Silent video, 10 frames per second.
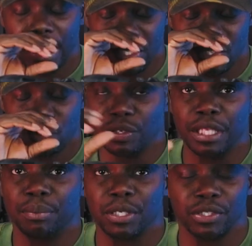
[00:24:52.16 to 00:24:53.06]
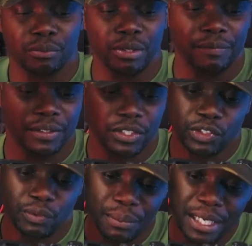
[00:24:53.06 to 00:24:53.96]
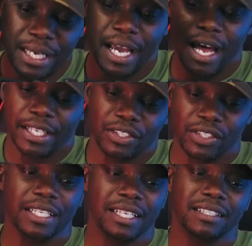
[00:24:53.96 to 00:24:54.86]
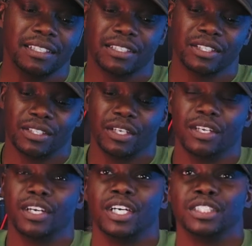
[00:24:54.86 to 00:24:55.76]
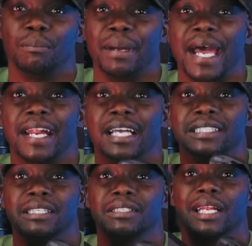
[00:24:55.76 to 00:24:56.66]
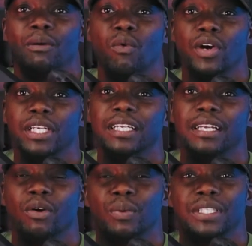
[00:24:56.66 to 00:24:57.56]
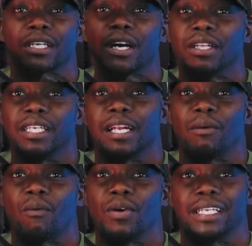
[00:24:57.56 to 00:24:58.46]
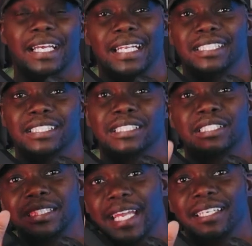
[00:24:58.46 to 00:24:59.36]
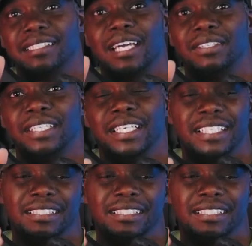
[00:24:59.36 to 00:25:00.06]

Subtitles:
It's just really personal preference. It's just for me, I just think this is just the badass look that I wanted with the color that I wanted, that it just stands out. It's